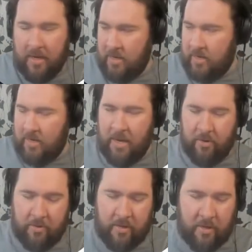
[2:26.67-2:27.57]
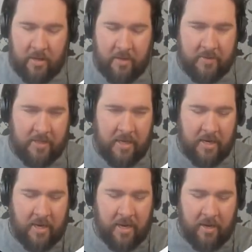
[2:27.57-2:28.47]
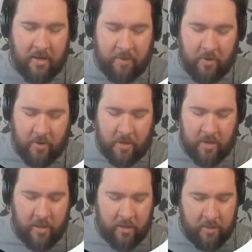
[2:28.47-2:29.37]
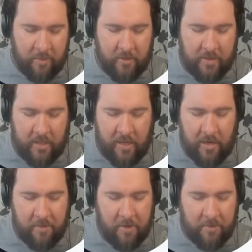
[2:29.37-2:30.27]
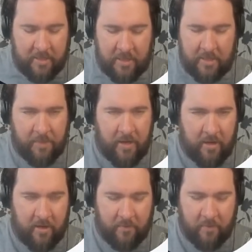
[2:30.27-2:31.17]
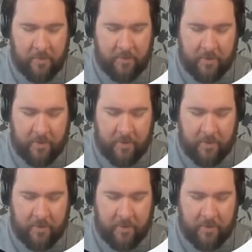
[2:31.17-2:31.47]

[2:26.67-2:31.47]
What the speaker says: Now, I've set Anne up on another computer here, and I'm going to pretend to be her for a moment.